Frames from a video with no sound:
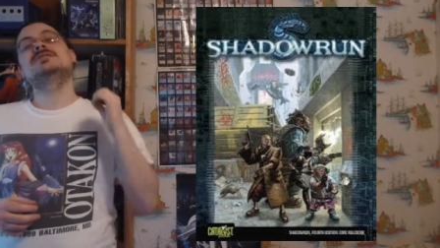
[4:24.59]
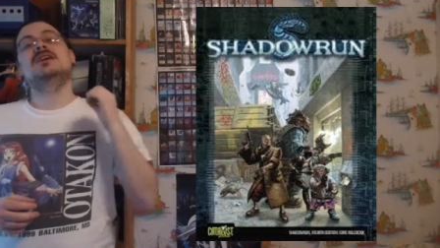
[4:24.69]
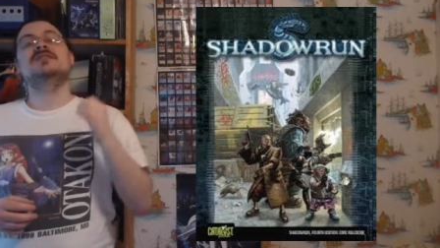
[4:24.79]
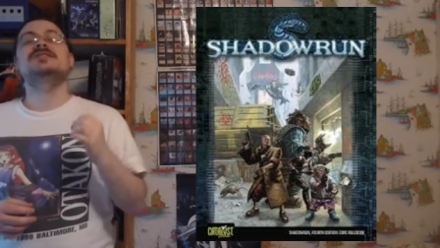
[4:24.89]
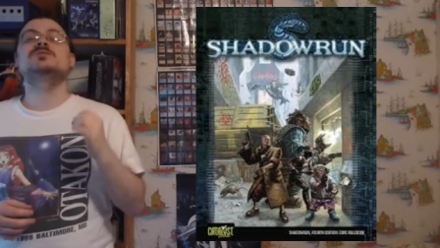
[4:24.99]
Now
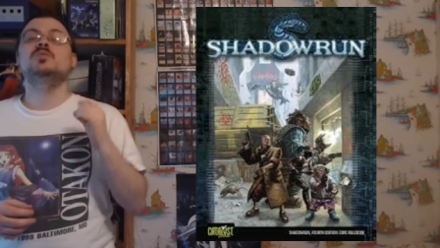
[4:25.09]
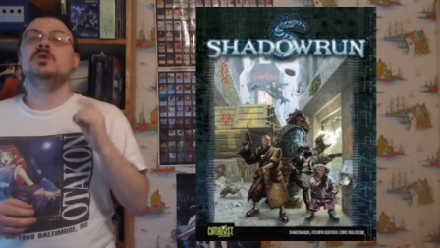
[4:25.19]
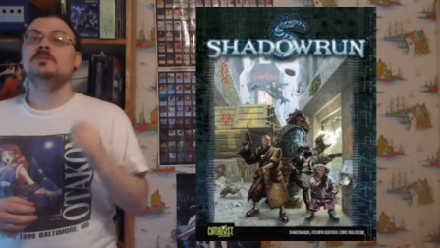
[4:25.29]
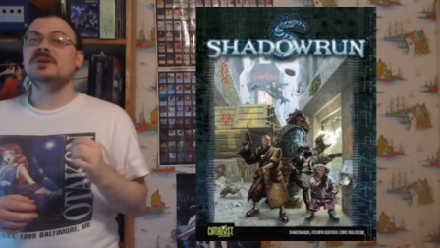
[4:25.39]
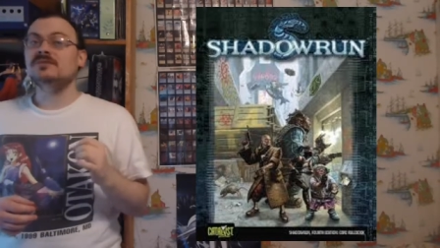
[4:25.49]
this
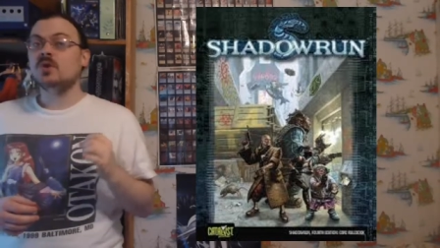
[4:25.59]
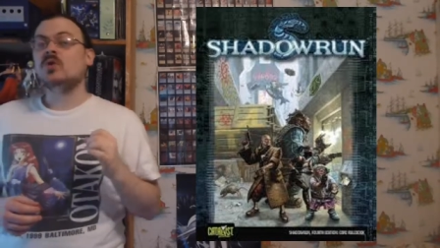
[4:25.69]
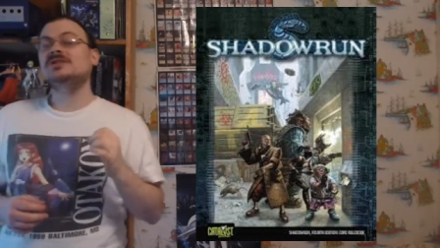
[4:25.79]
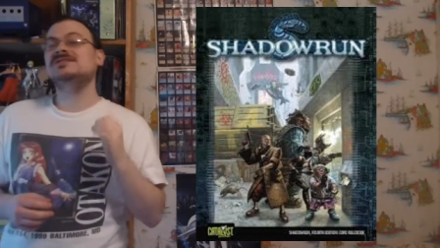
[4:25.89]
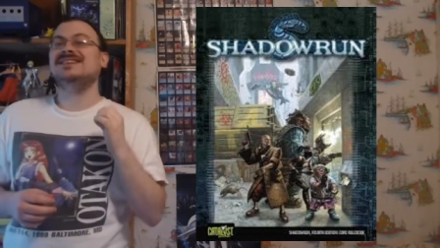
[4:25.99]
will be of
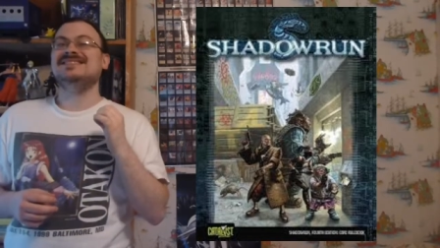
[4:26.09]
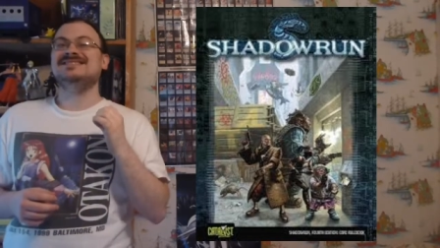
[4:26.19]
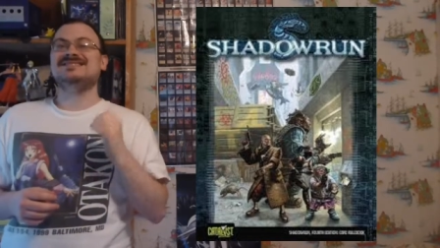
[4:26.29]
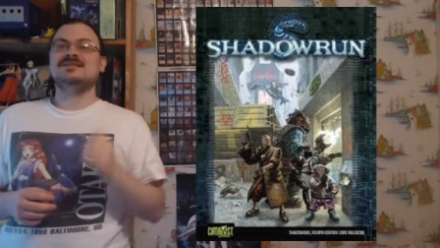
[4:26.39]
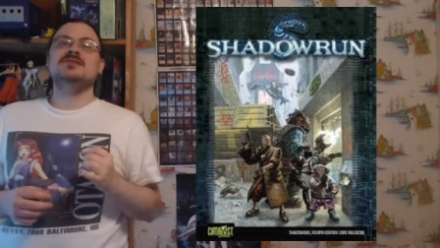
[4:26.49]
course in
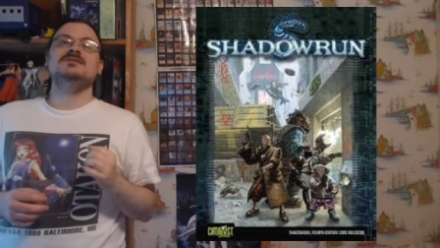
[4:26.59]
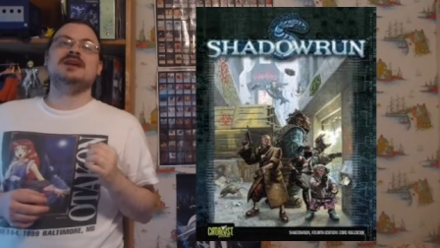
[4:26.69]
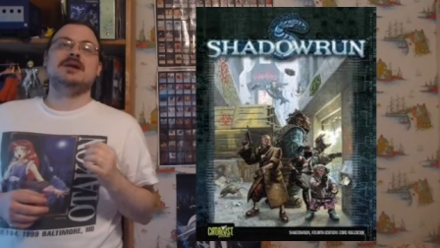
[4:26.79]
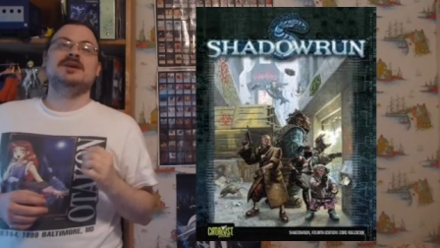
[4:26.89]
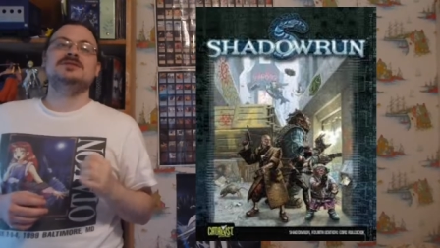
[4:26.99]
stun
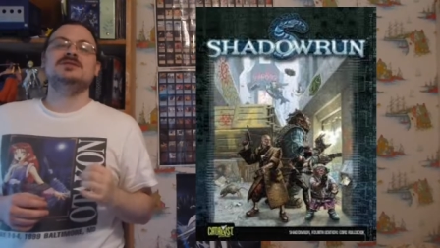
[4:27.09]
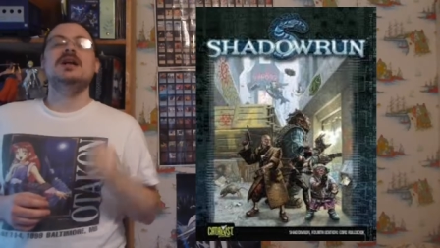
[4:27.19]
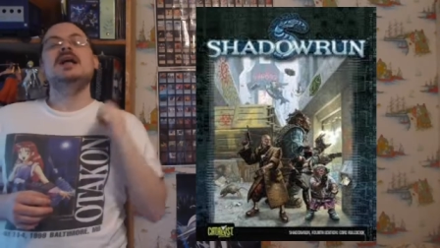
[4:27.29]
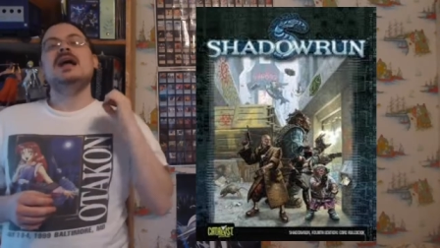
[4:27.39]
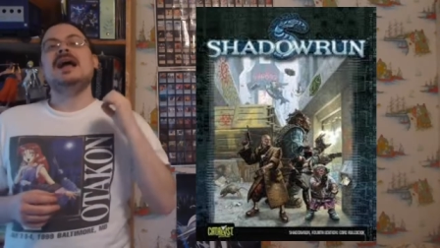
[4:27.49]
damage,
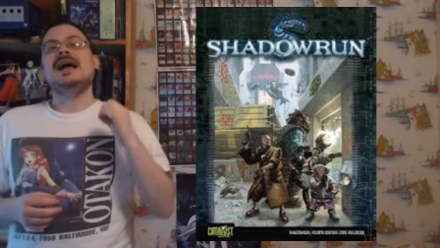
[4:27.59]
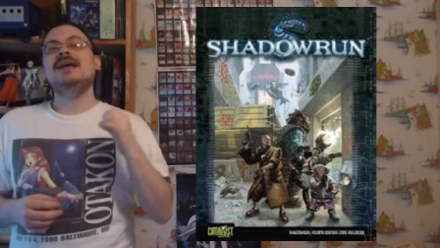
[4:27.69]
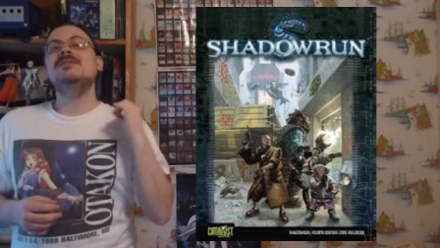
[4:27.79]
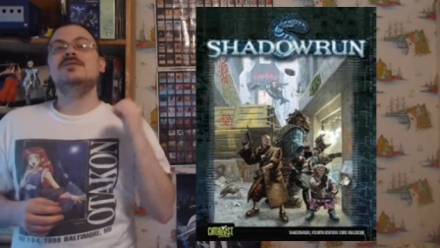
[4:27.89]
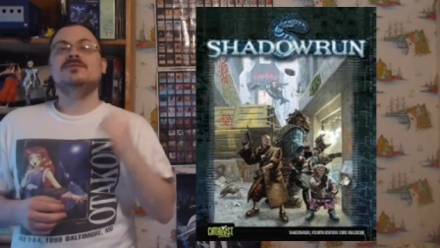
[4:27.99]

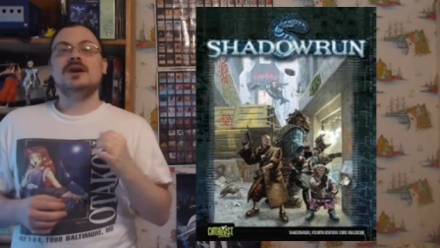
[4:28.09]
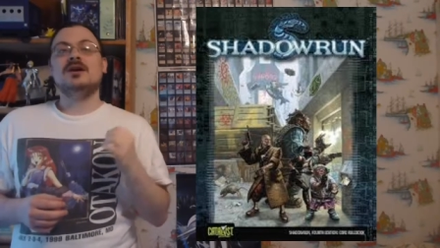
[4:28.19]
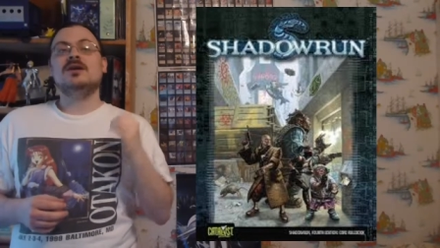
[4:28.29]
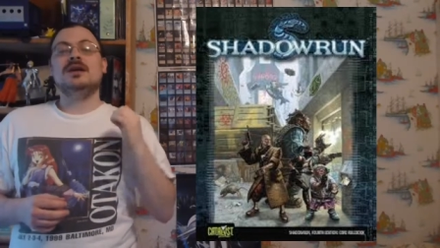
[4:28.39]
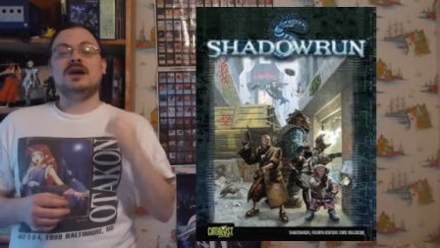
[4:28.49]
and the
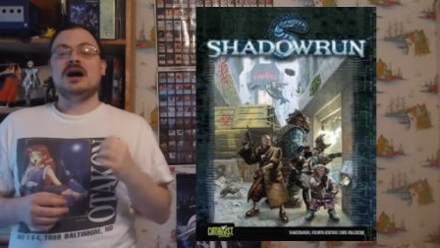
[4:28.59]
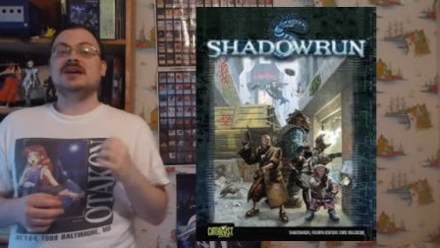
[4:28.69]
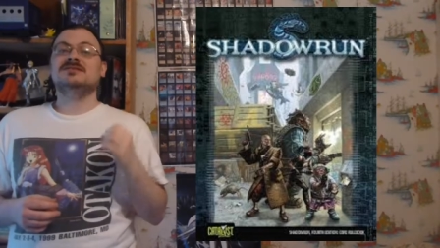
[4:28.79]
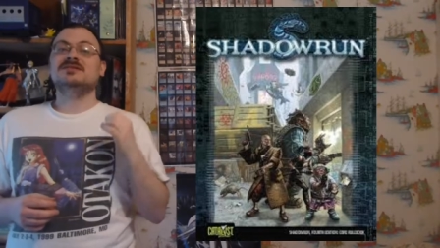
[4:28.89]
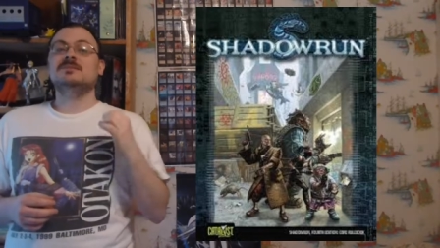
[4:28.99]
rigger in
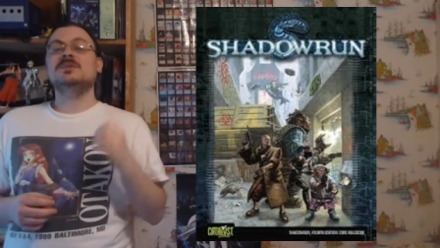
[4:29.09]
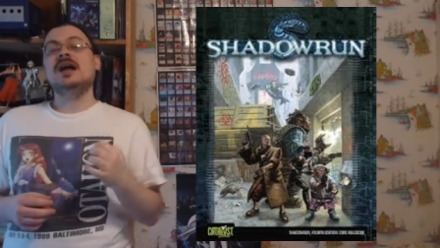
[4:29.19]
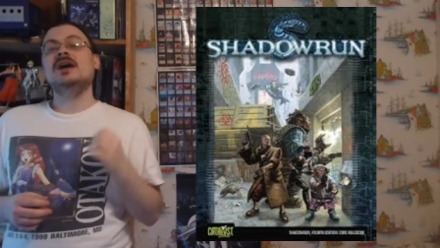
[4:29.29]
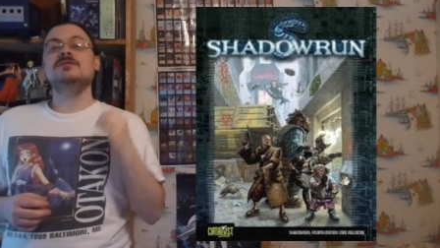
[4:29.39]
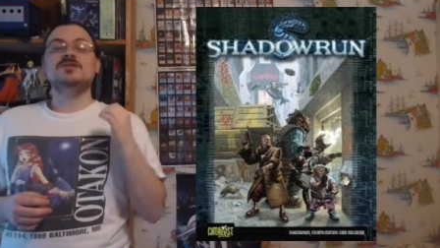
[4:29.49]
Hot Sim
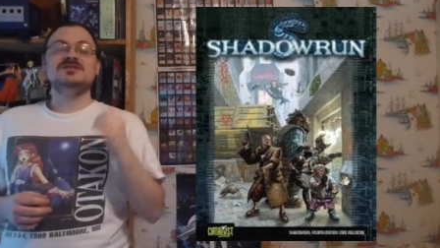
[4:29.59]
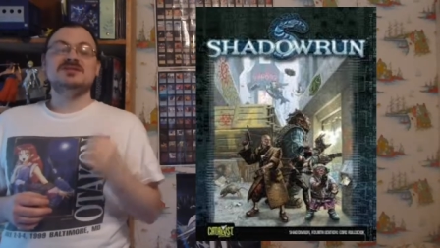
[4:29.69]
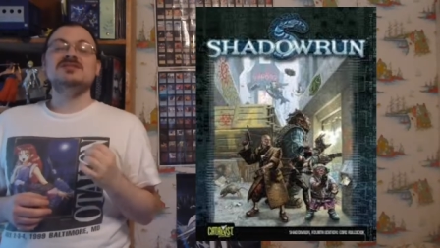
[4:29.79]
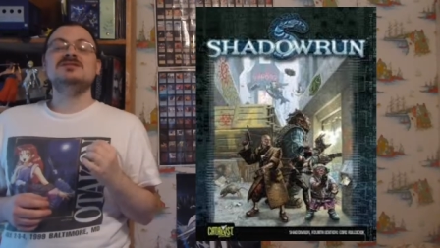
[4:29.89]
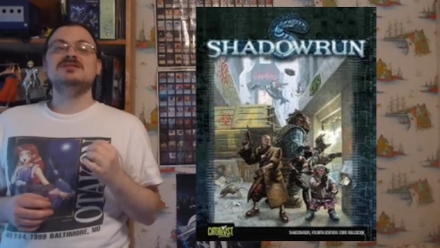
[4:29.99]
can
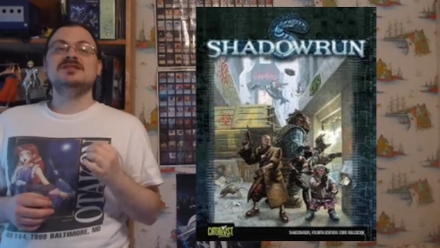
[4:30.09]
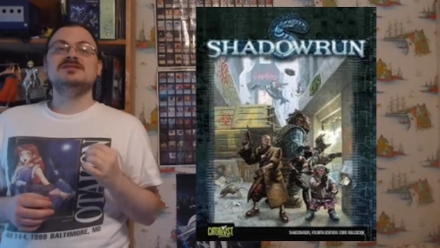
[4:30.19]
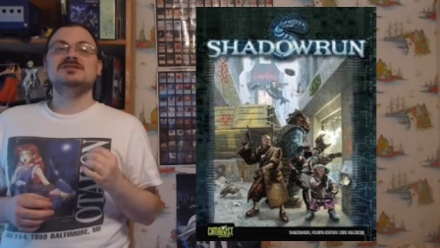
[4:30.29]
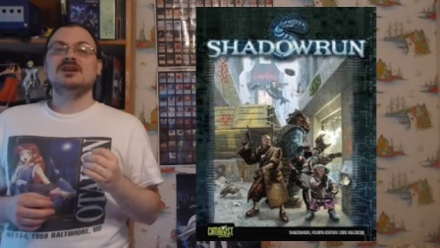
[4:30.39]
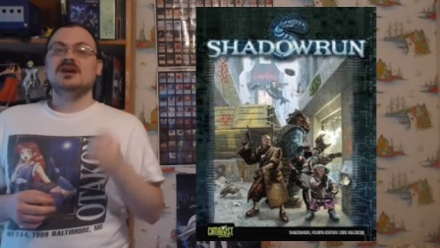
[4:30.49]
resist
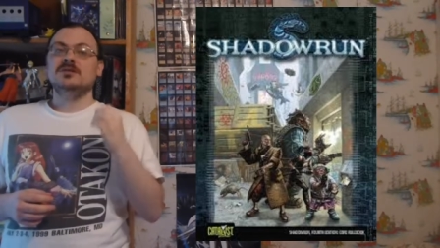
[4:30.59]
this